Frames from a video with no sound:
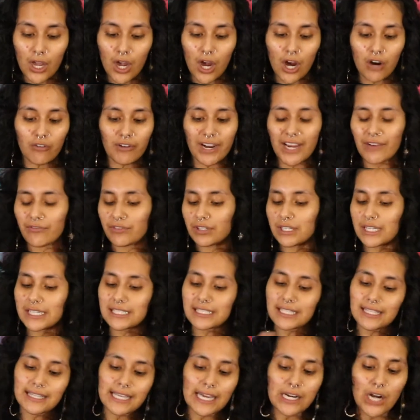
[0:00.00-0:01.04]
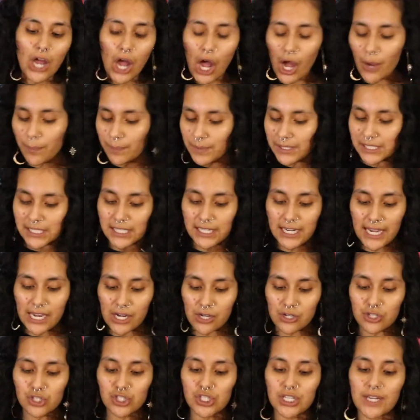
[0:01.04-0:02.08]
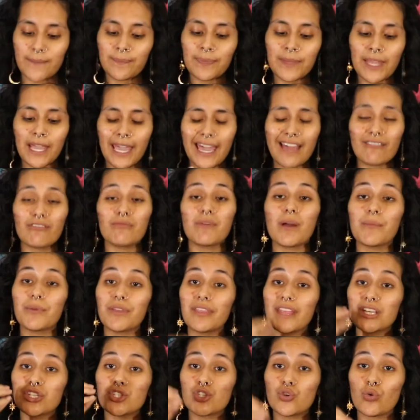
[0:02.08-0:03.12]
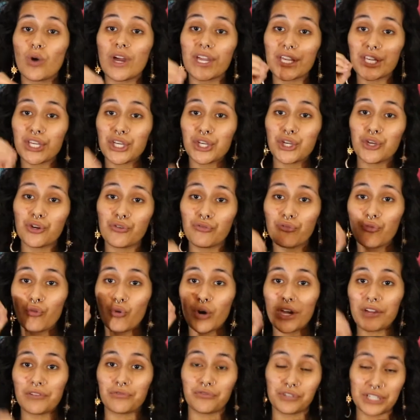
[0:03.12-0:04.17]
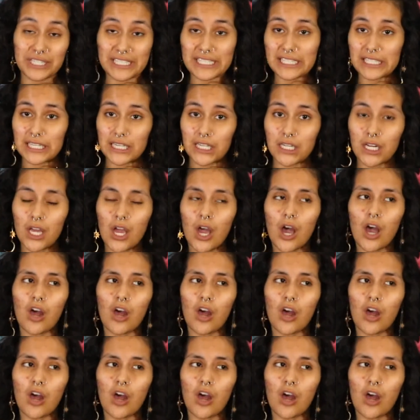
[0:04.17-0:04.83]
All right, releasing that opposite energy and remembering that you are here for a reason.